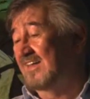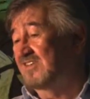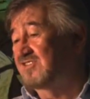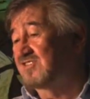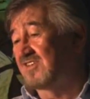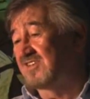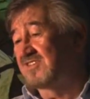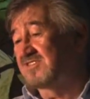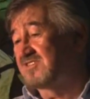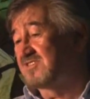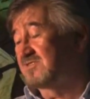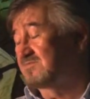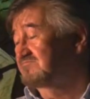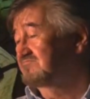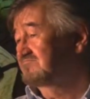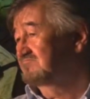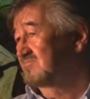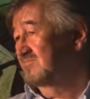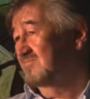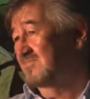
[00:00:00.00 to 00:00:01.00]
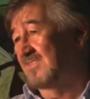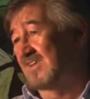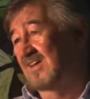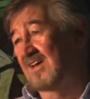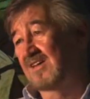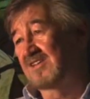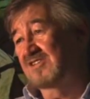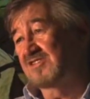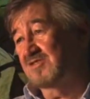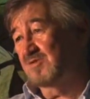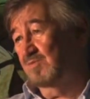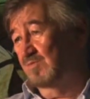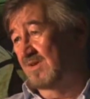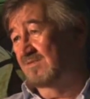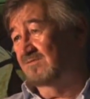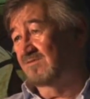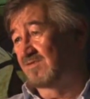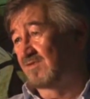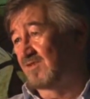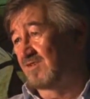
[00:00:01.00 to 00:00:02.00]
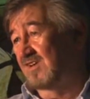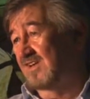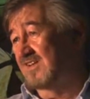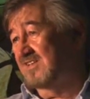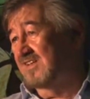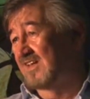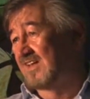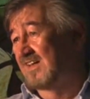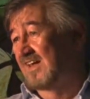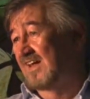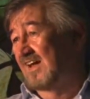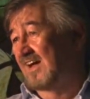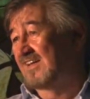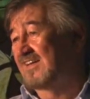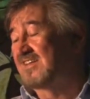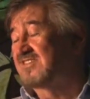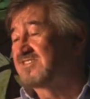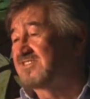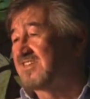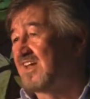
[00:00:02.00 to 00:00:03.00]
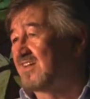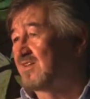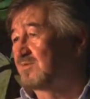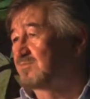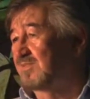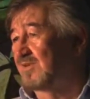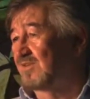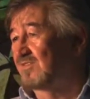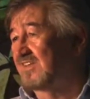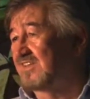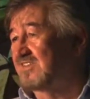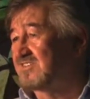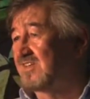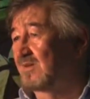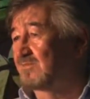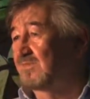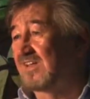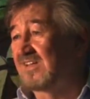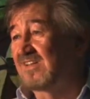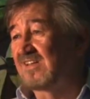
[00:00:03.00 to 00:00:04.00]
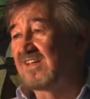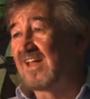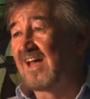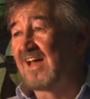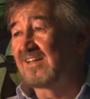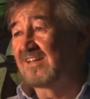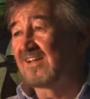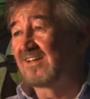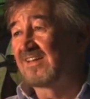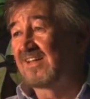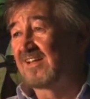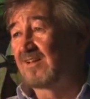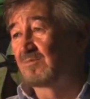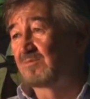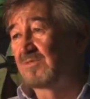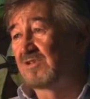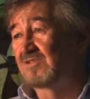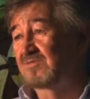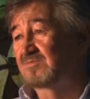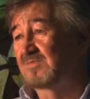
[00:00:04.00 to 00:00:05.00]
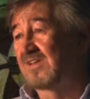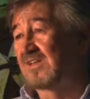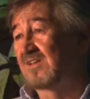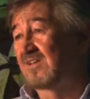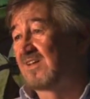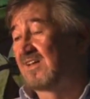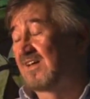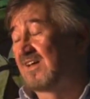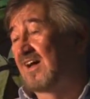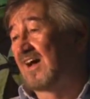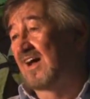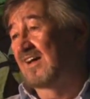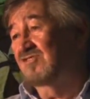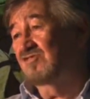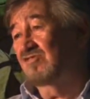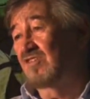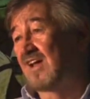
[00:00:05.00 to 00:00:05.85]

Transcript: I just I just went for it. And instead of building something that had a little movement, I